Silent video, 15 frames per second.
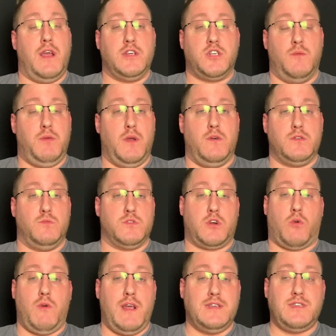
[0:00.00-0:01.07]
shipping, which was
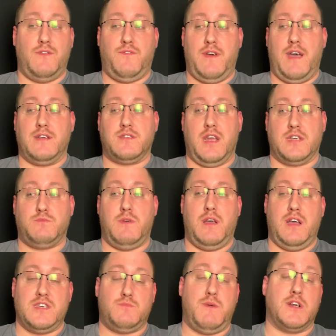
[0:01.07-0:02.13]
crazy fast,
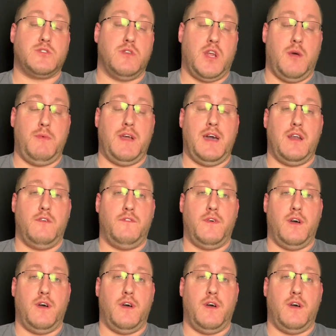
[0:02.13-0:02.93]
especially coming out of